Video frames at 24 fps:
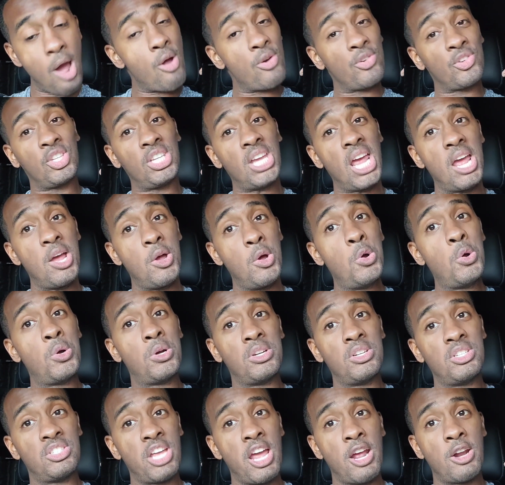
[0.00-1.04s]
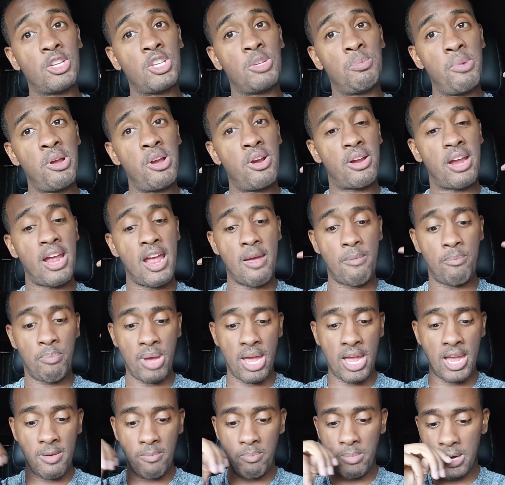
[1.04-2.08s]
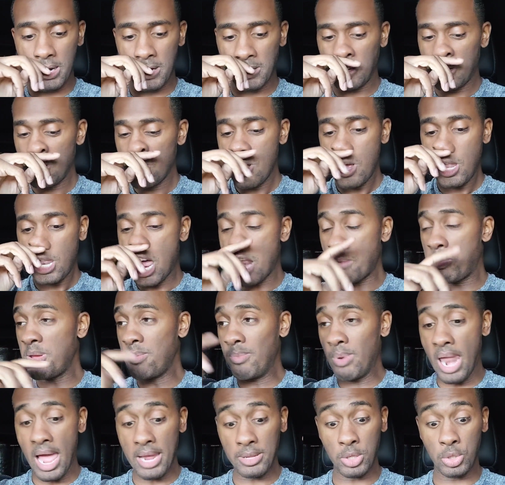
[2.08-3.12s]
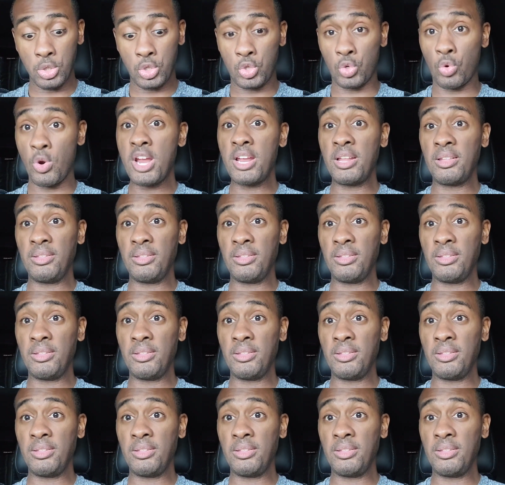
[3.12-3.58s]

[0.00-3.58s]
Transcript: going to say who, because this ain't a smear campaign, but a lot of people like to drink